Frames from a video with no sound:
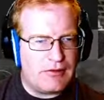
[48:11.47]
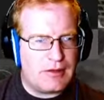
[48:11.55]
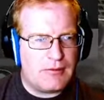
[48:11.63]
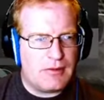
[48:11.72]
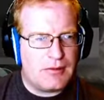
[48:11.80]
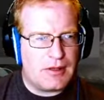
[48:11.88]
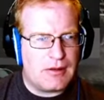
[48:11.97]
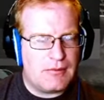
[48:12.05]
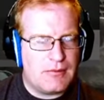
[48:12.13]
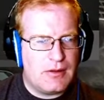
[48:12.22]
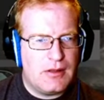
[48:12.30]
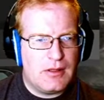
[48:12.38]
now. Okay.
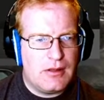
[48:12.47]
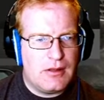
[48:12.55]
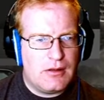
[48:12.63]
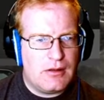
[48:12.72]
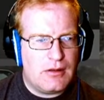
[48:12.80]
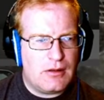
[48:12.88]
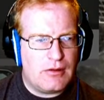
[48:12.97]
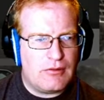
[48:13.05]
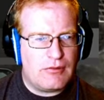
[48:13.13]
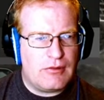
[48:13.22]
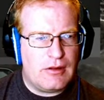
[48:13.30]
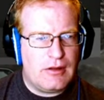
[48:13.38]
Uh,
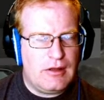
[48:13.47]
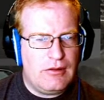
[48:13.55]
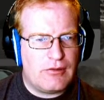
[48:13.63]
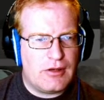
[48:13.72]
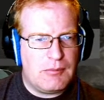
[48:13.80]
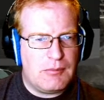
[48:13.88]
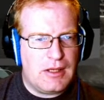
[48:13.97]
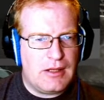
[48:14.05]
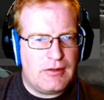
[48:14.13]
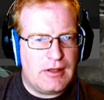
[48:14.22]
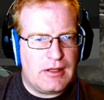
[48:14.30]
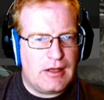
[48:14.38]
so then these are going to
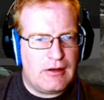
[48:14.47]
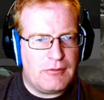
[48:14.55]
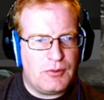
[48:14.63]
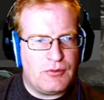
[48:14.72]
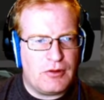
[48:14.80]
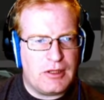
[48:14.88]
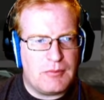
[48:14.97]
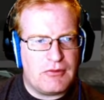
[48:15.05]
make the encased plutonium